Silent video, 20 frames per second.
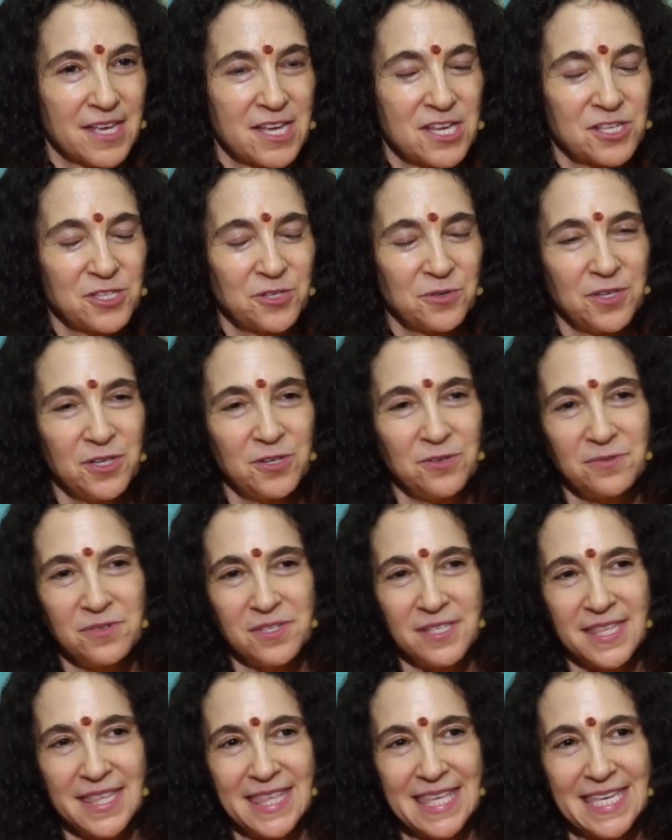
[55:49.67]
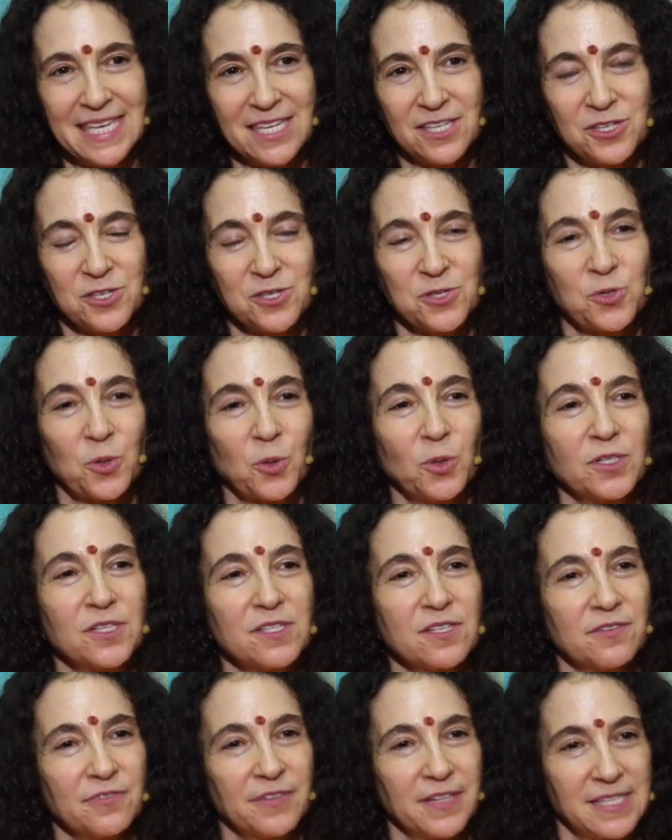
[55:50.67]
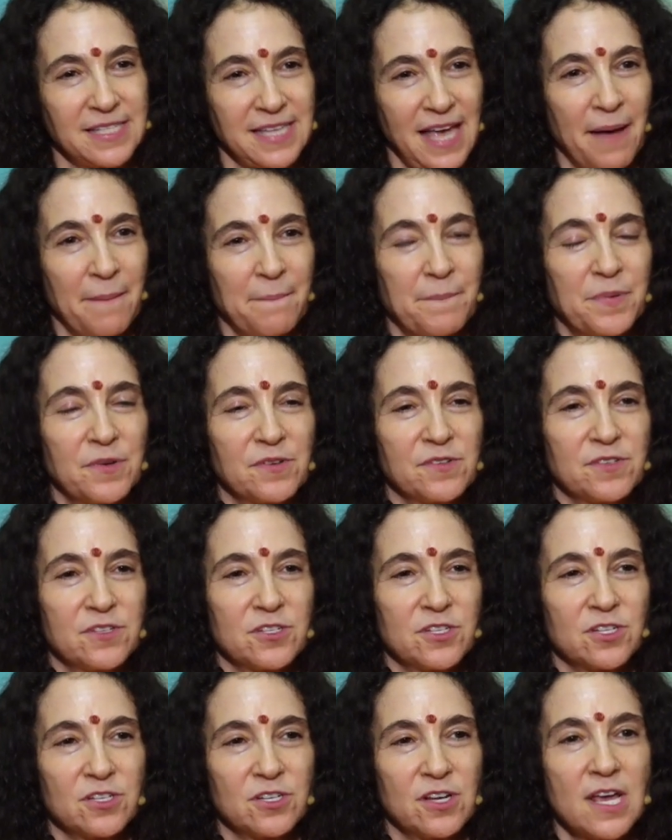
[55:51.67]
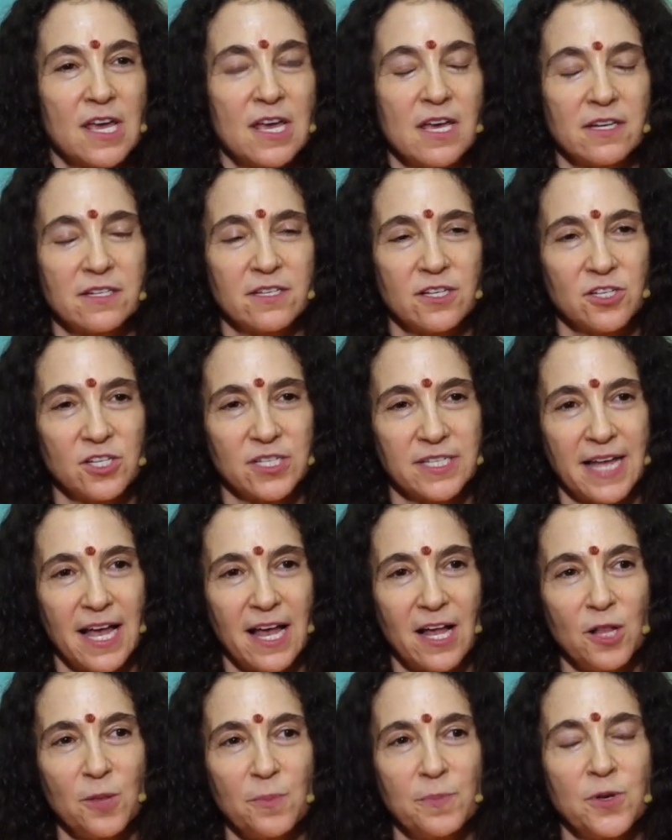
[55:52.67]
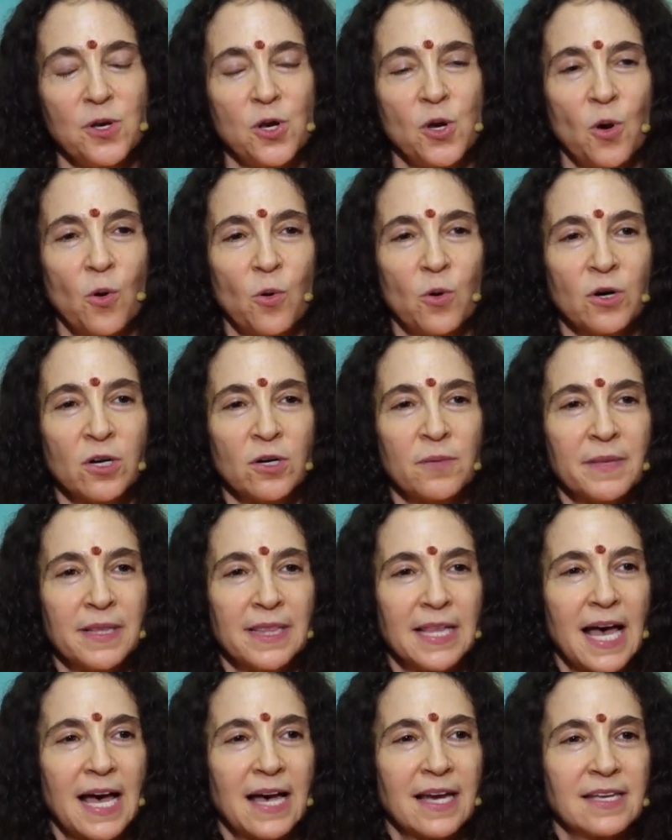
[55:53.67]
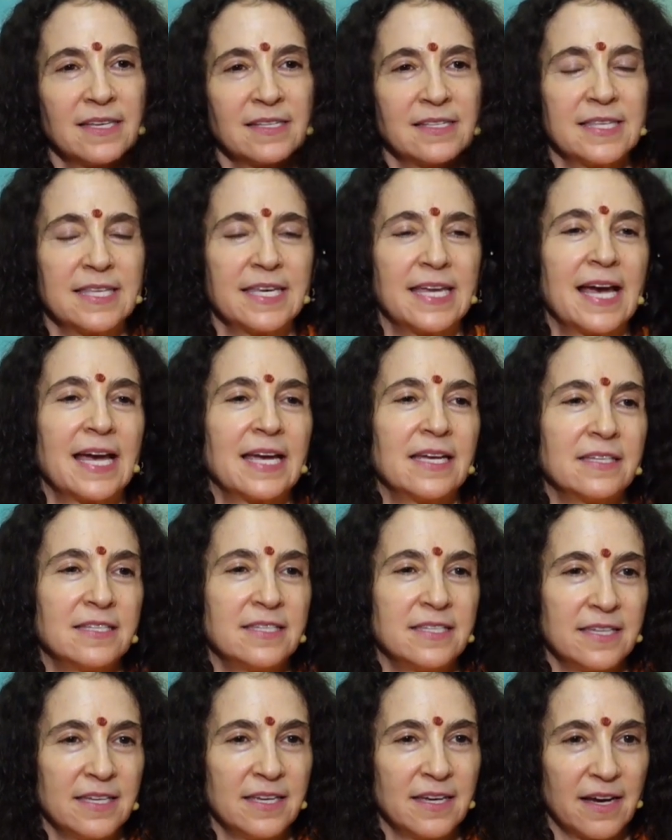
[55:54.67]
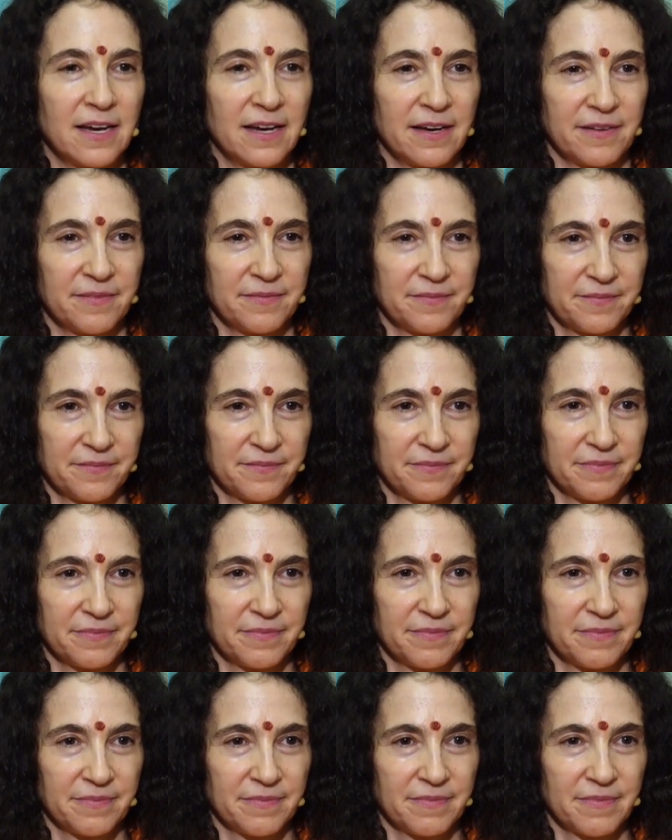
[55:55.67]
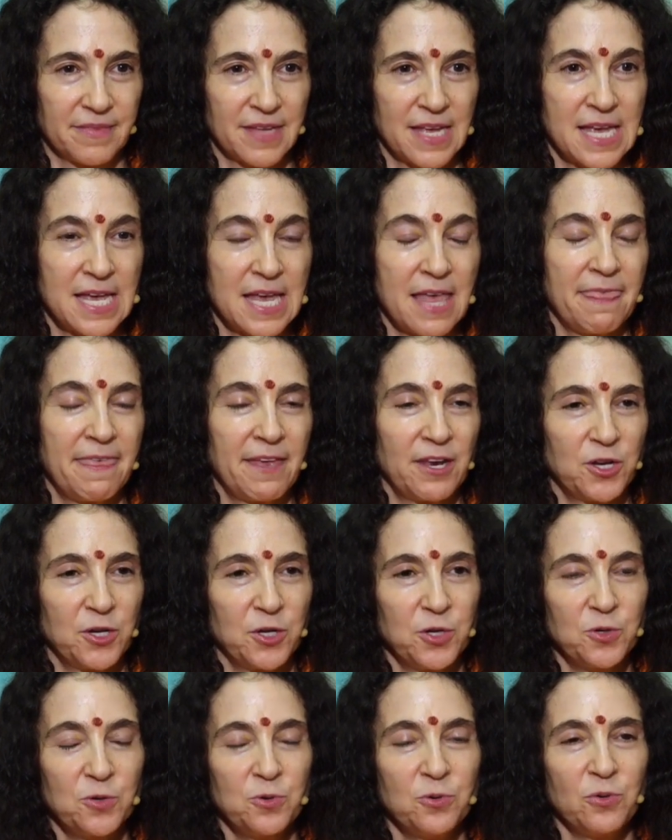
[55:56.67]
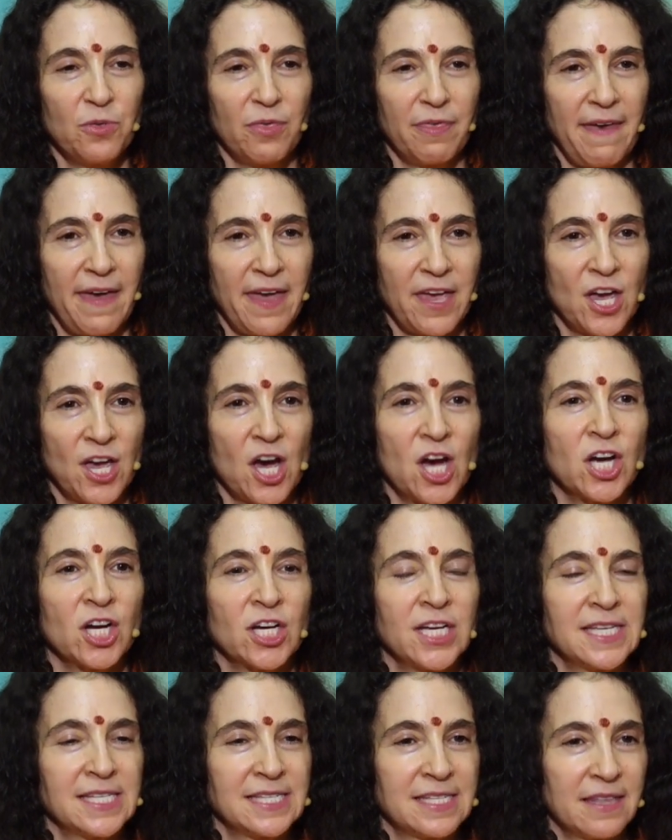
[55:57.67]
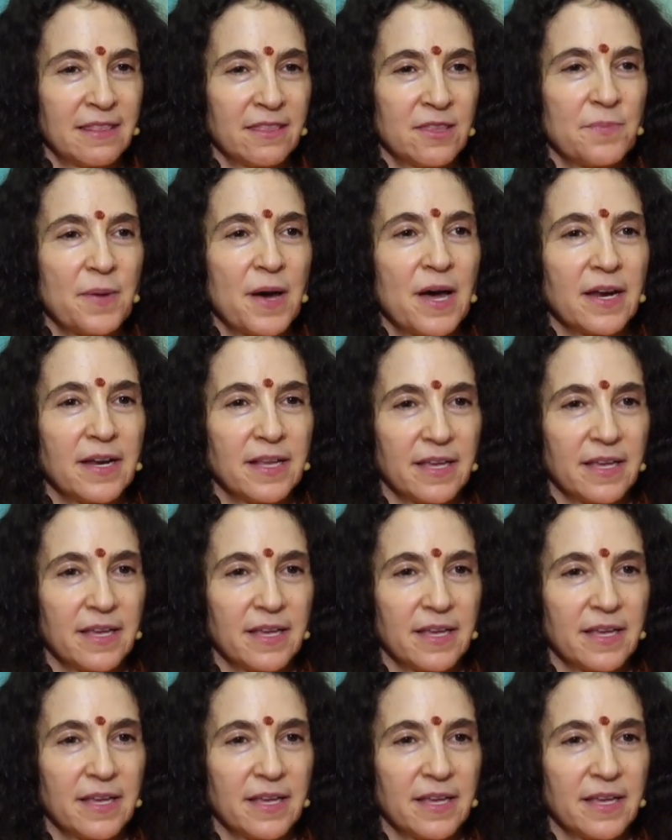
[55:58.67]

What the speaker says: So use these sorts of examples to just help normalize the idea that who they are isn't the body.